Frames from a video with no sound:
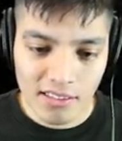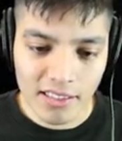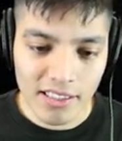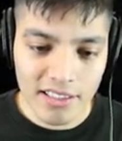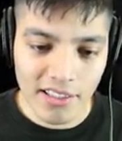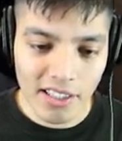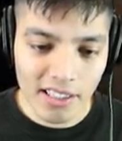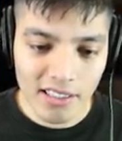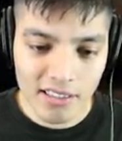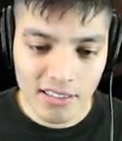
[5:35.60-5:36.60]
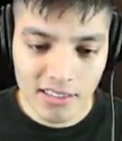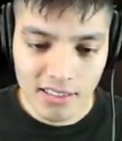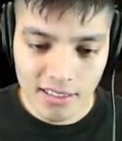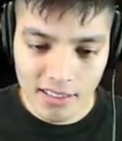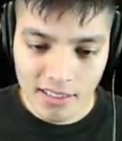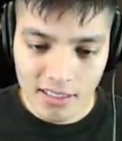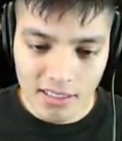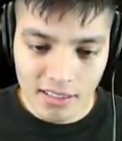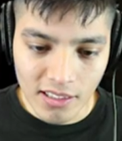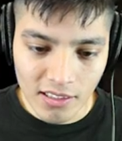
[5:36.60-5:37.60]
Oh, here you are. Oh.
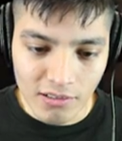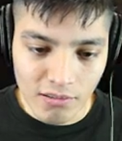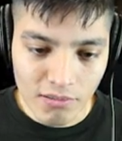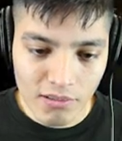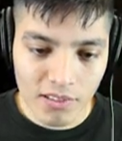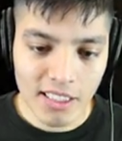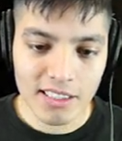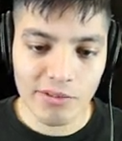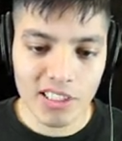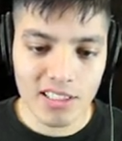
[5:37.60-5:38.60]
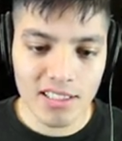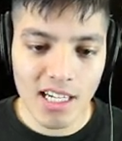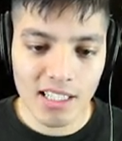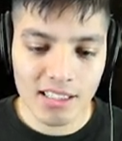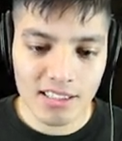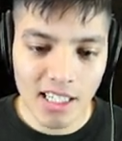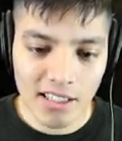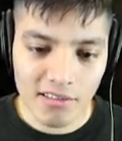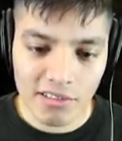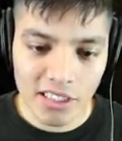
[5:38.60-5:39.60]
Okay, so we just knock these out
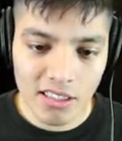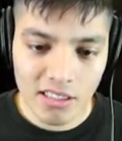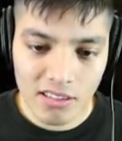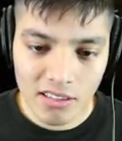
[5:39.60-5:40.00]
of the way.